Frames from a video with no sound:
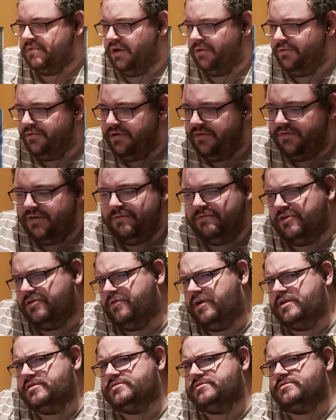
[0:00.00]
I wonder if he
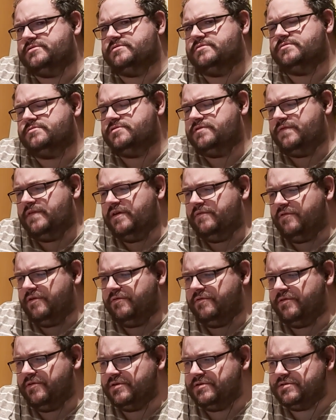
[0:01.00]
regrets it. I wonder if Levi
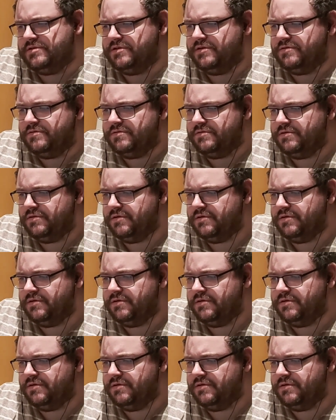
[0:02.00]
regrets it.